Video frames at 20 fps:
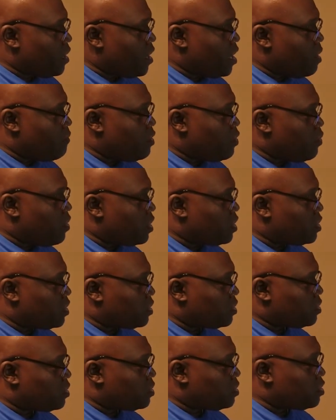and we
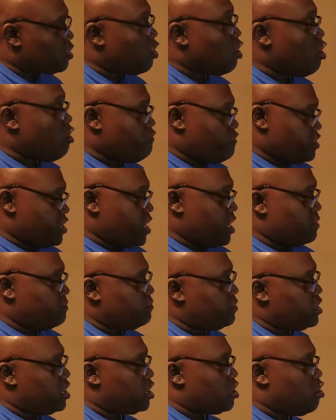want to go over, here
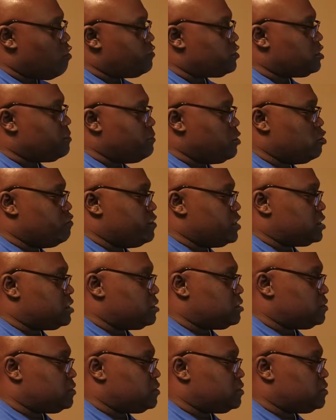and go over to movies.